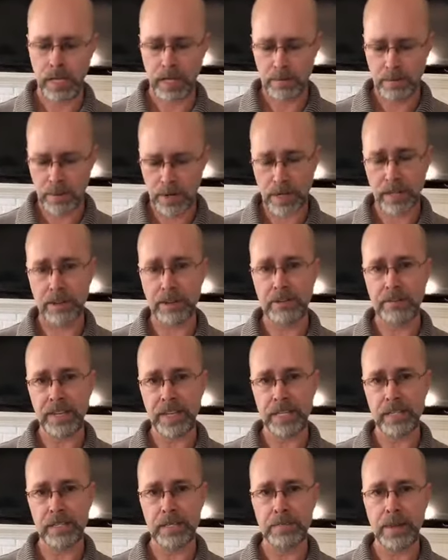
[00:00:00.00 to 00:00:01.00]
a brother of
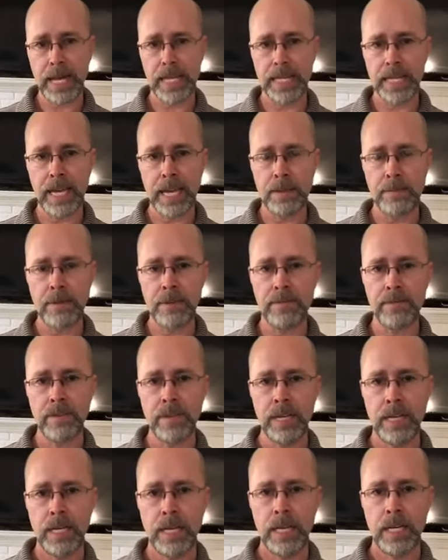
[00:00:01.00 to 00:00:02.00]
his by the name
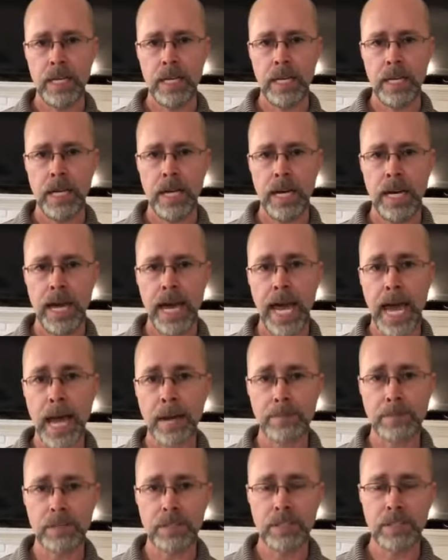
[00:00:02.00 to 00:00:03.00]
of uh,
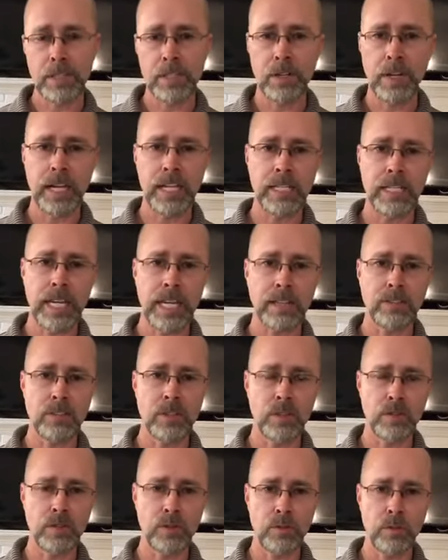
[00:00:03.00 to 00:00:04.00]
Absalom tried to take the
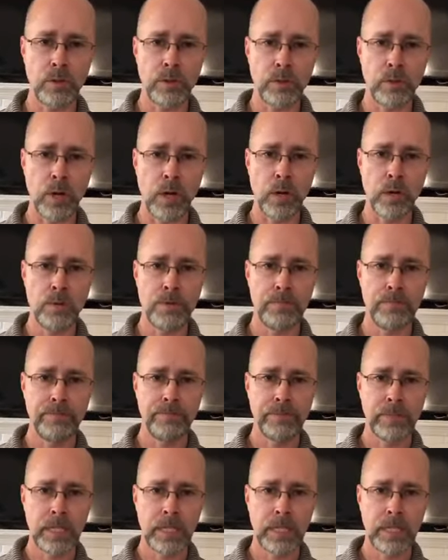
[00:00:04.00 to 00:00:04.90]
throne.